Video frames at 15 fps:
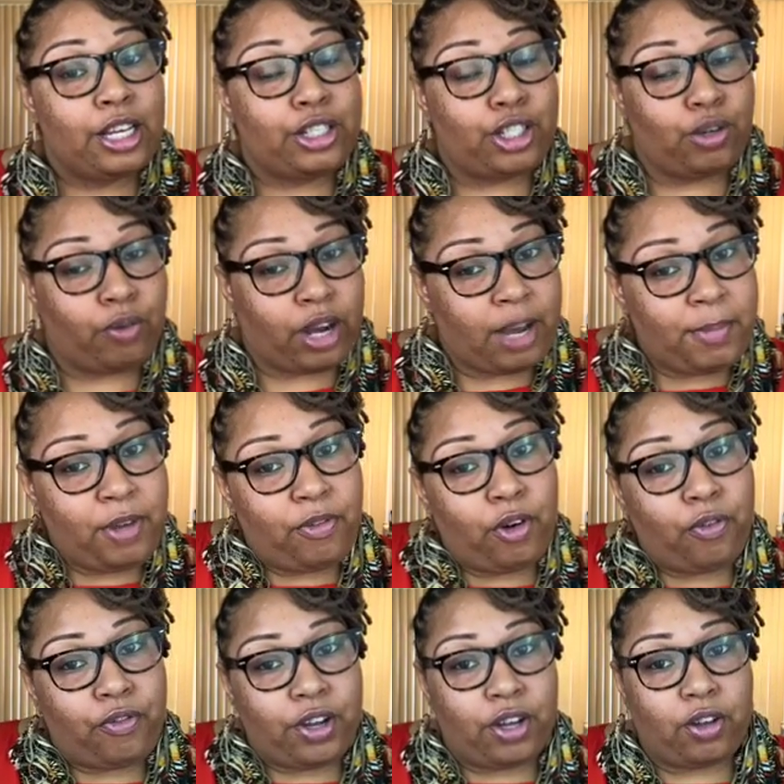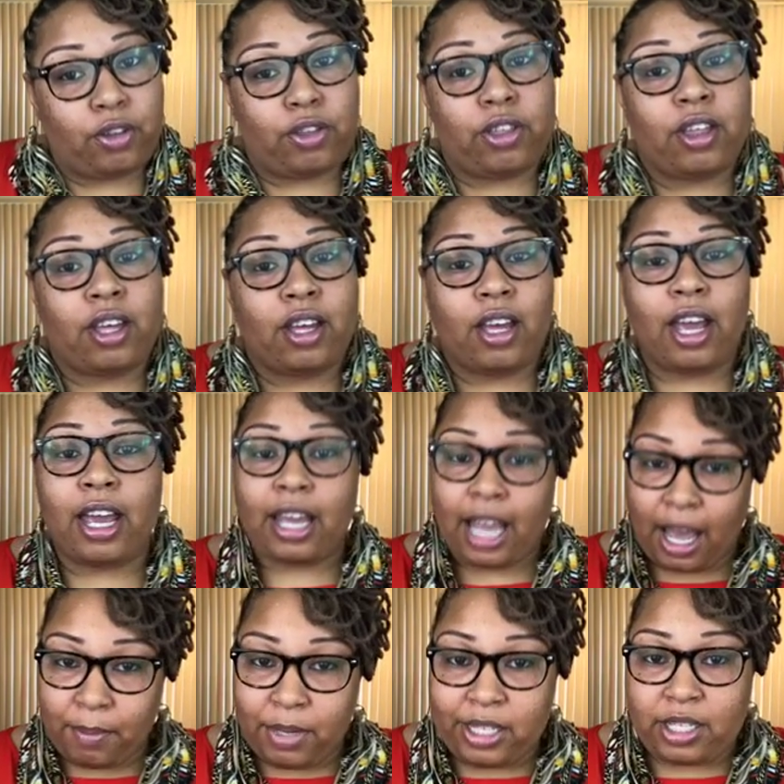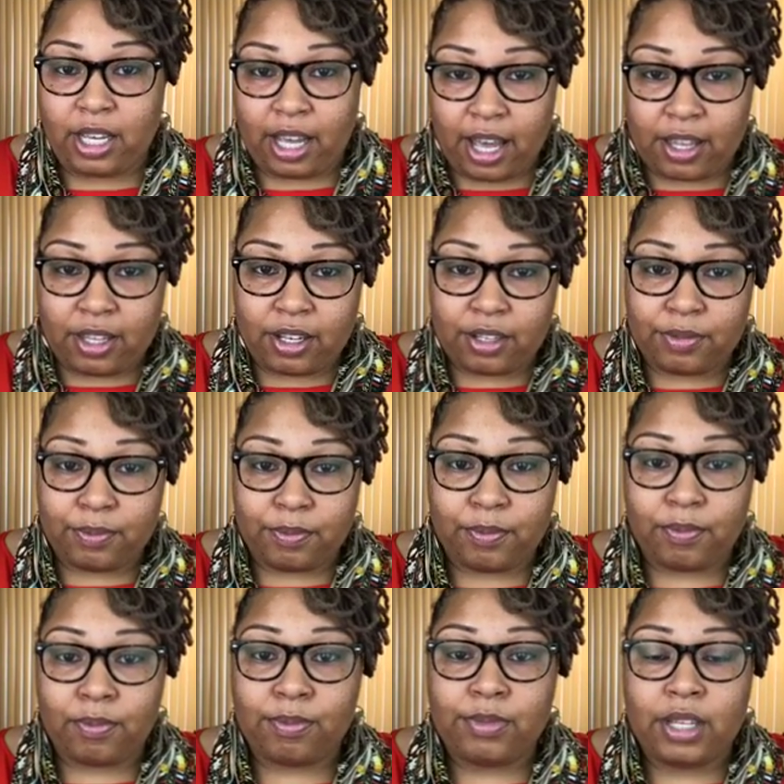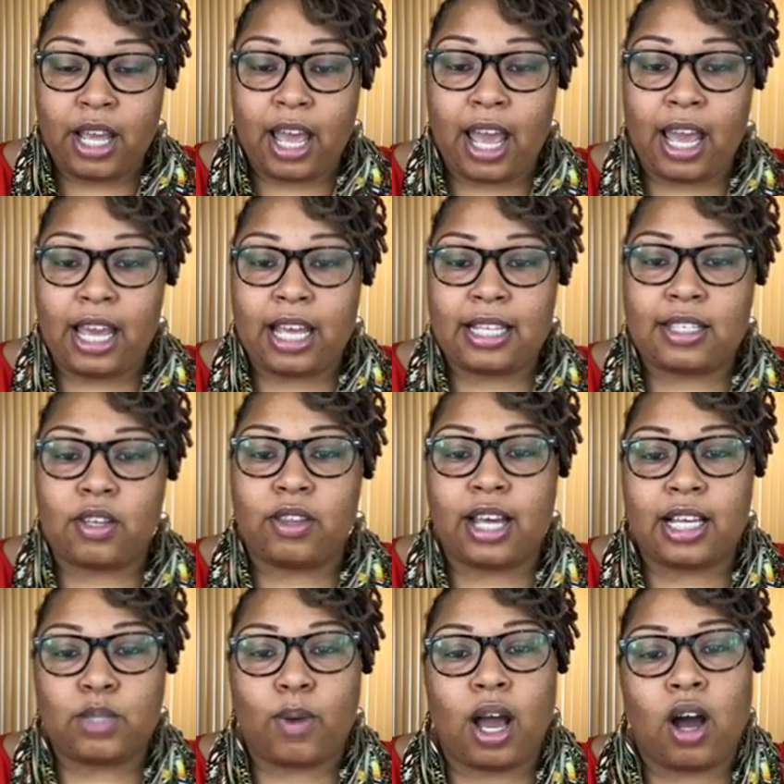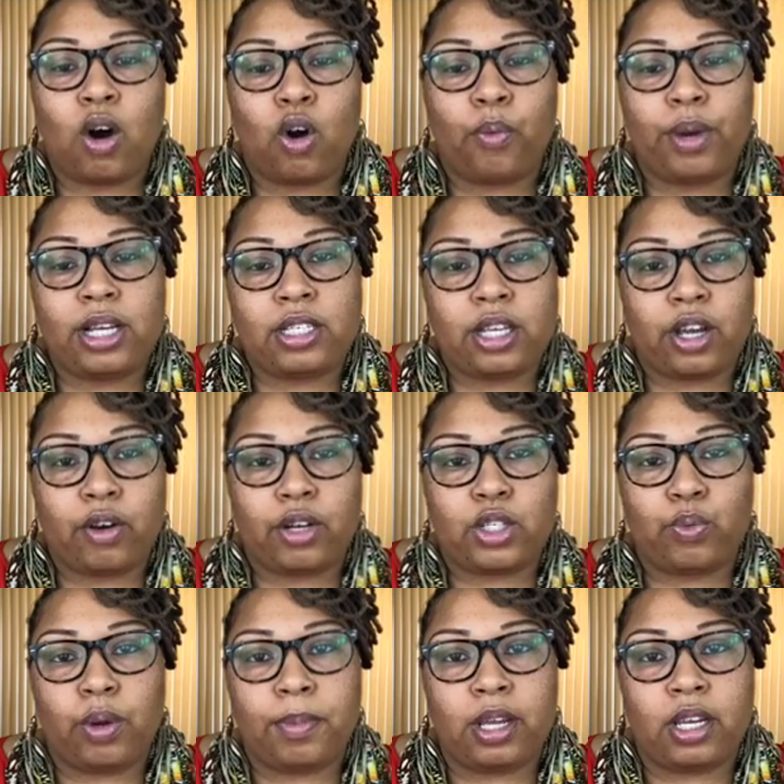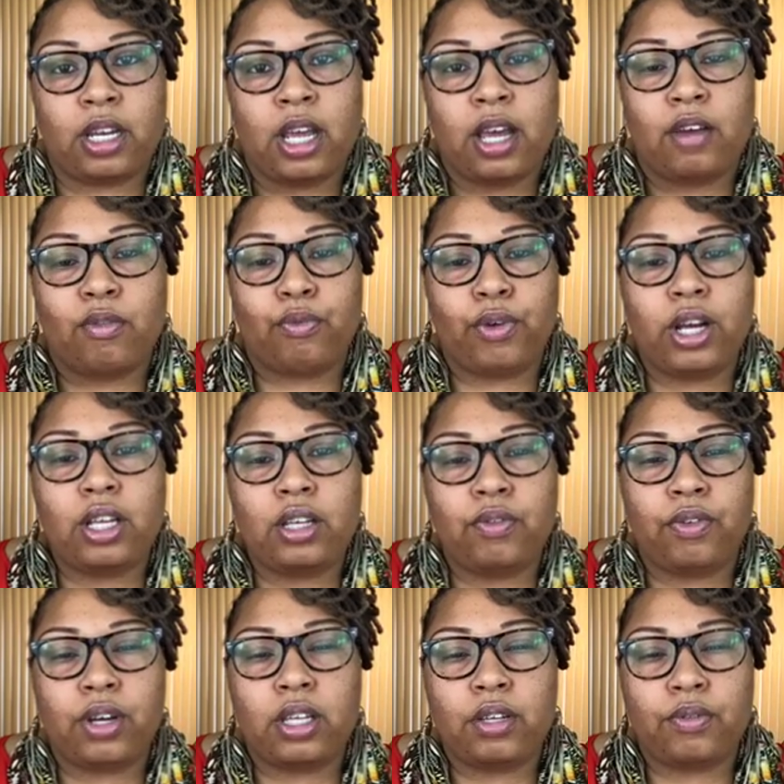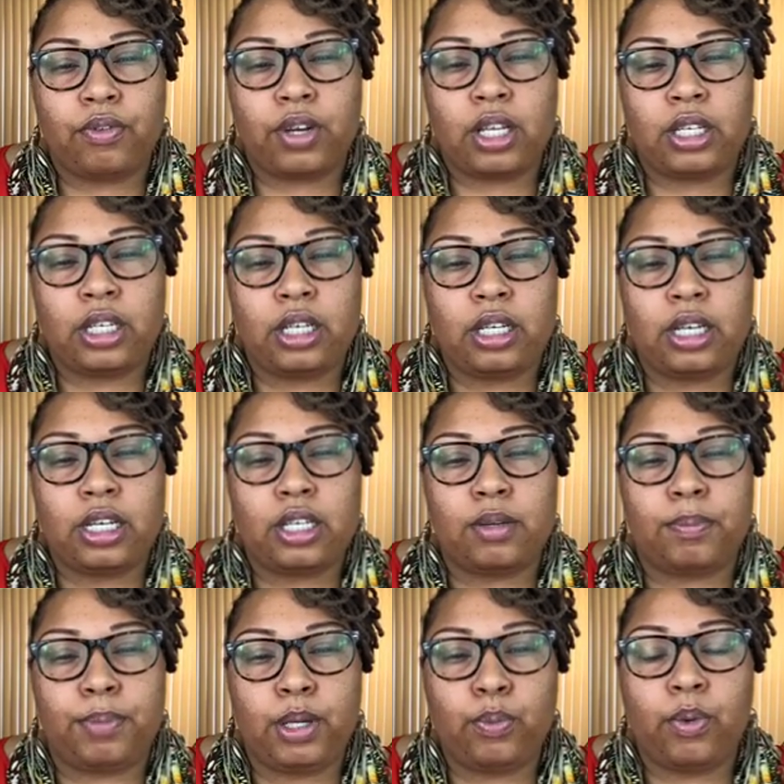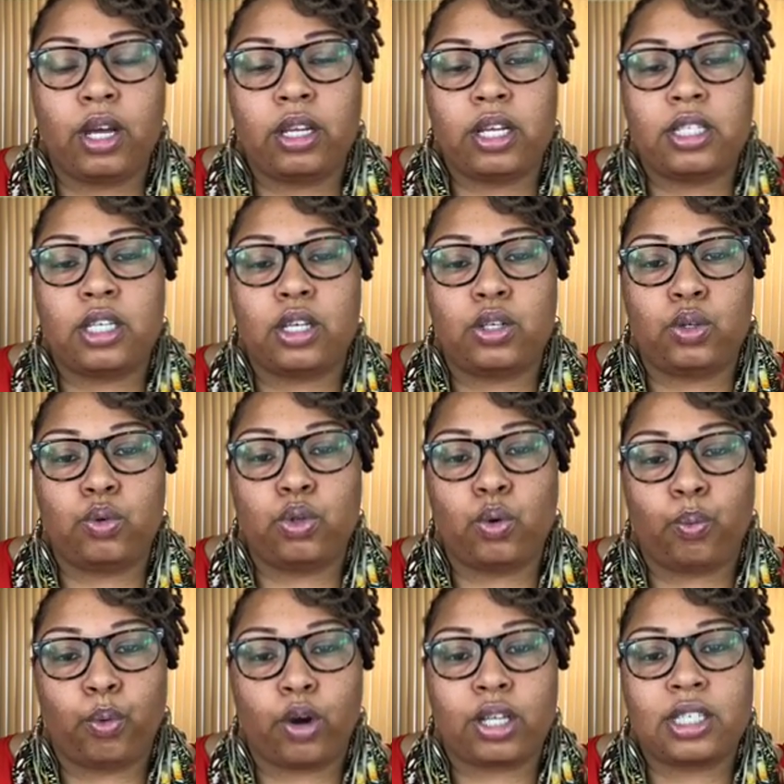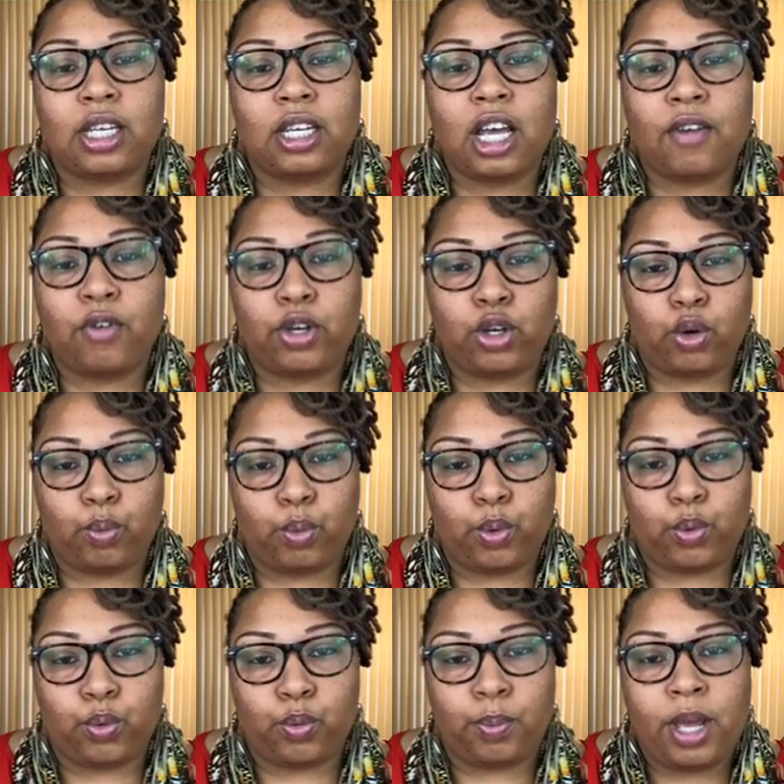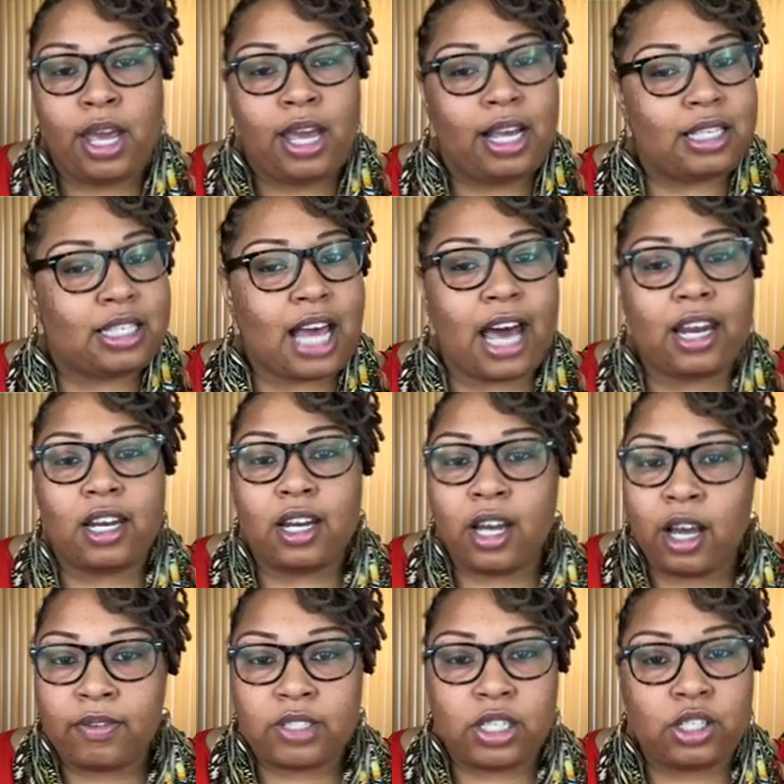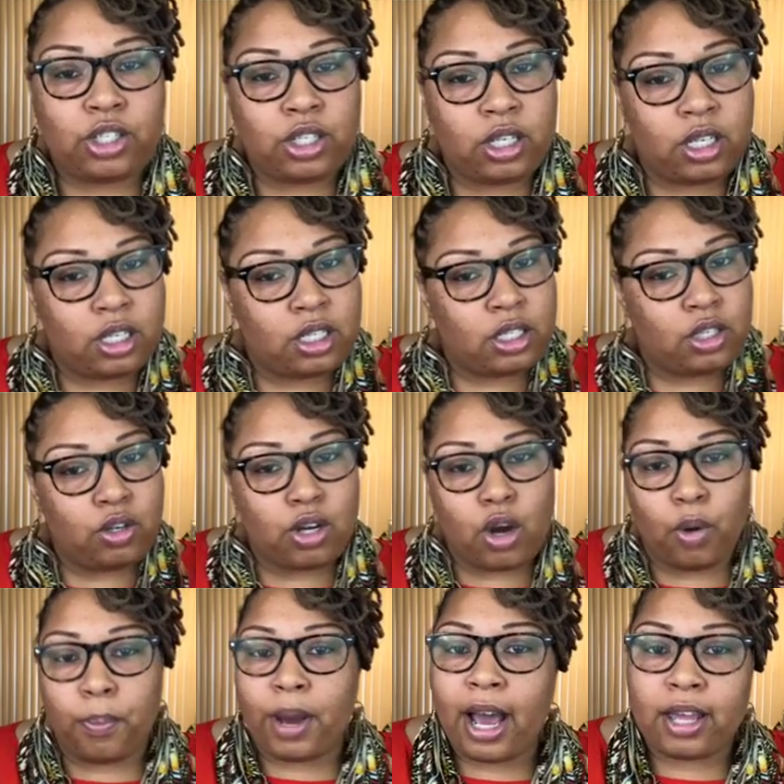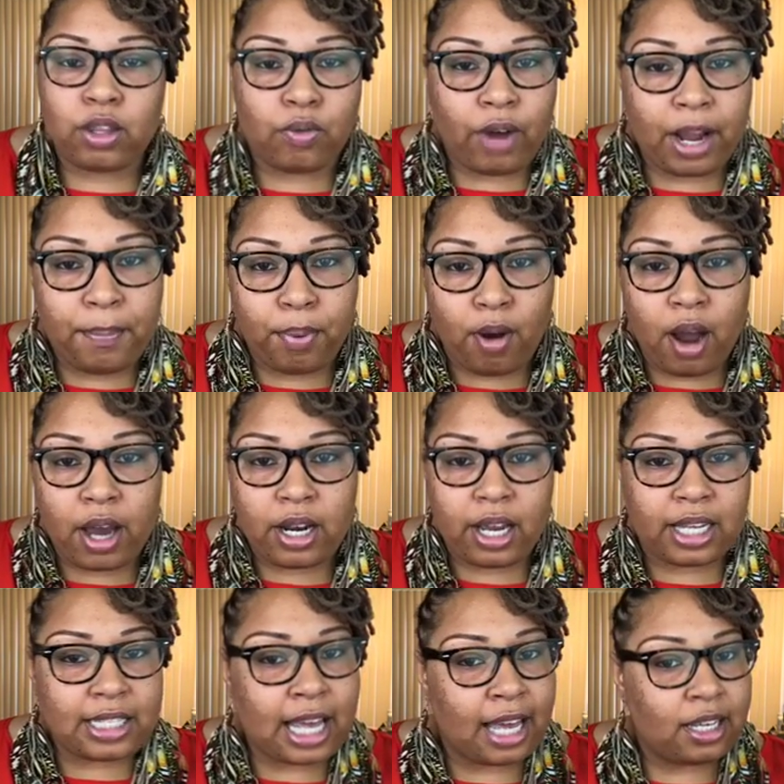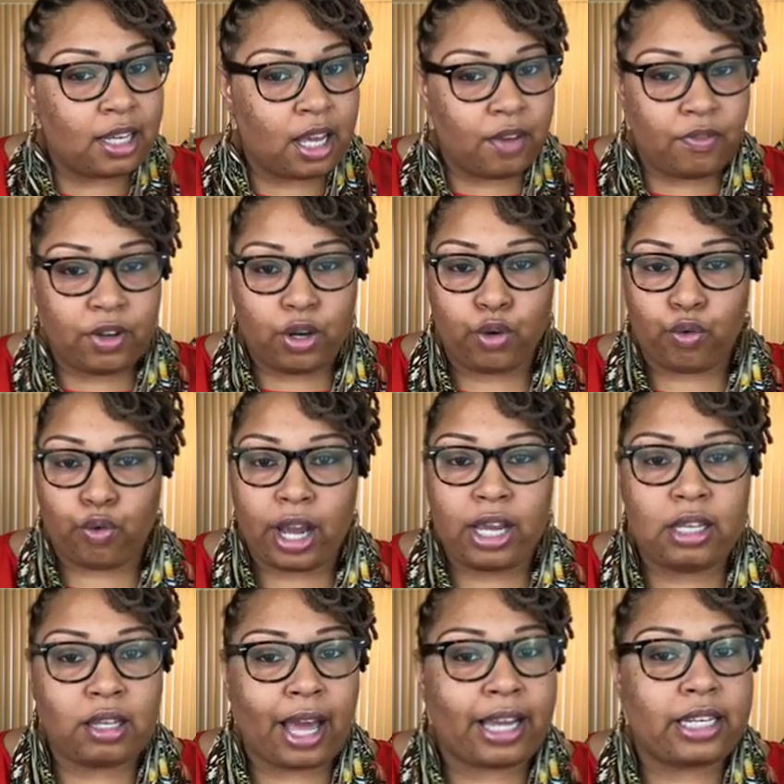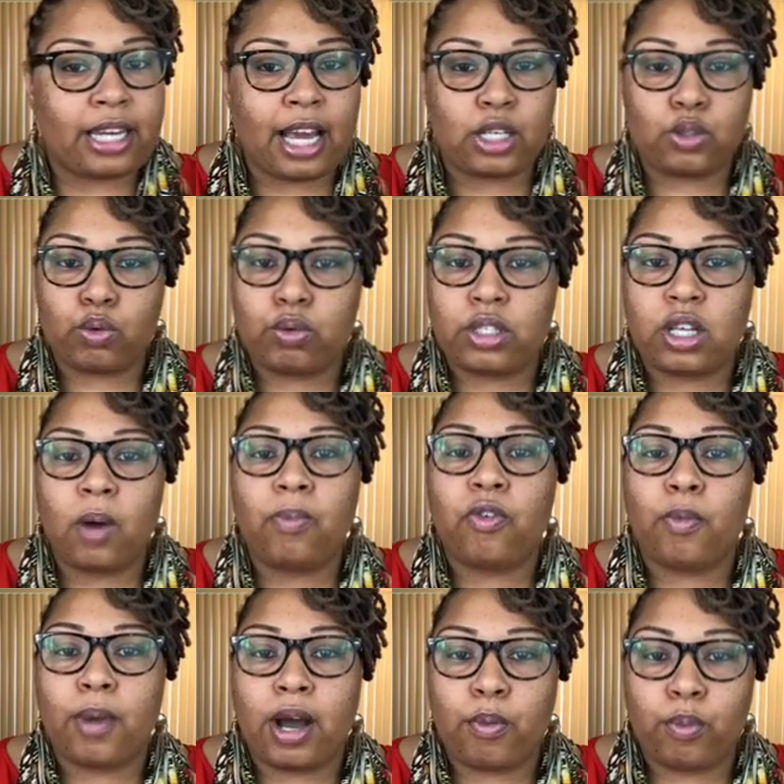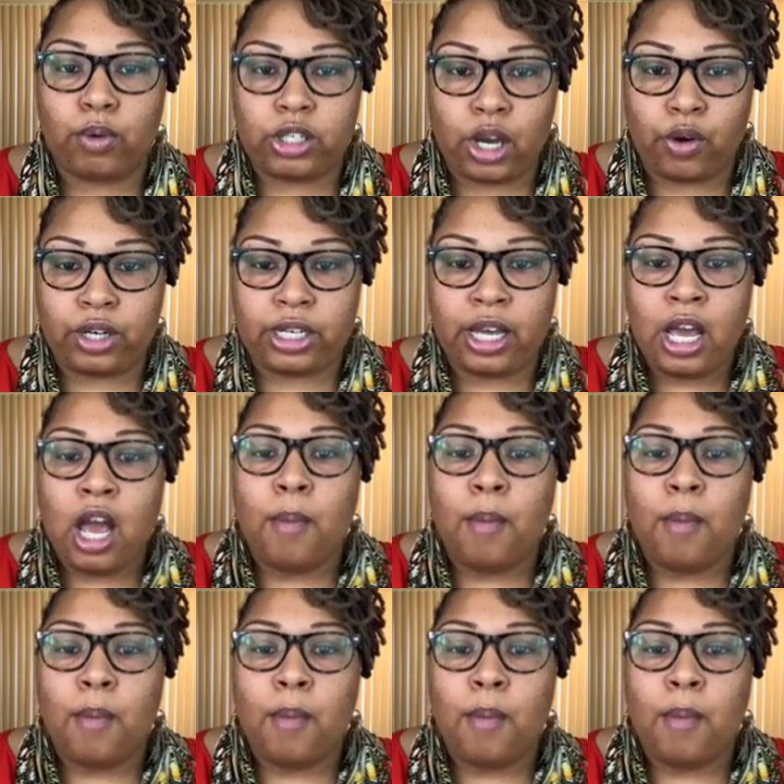she read me for filth and got me together. And so that's why I always encourage women, really, really, really be willing to do the work to love on your womb. It's not enough to just, buy the right products. I love a great, natural soap for my yoni,